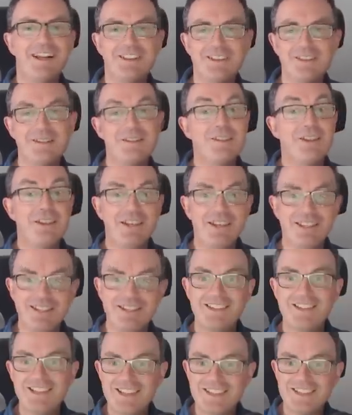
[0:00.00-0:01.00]
The, the,
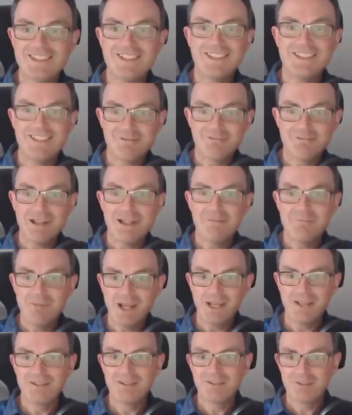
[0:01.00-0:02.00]
the list is
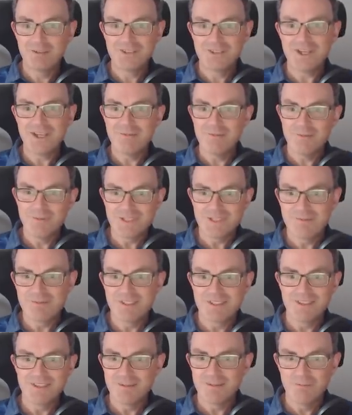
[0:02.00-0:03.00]
Renban, German
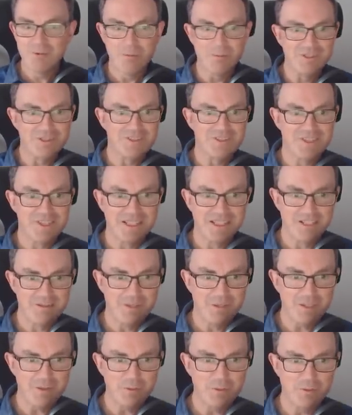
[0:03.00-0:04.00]
whispers, and thermometers, and it can
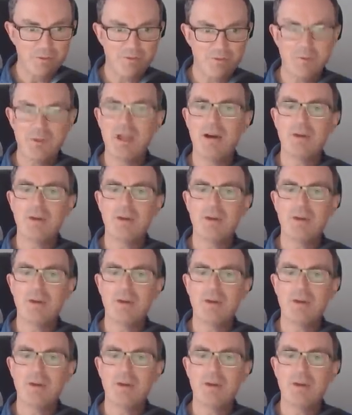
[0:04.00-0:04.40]
be all of them.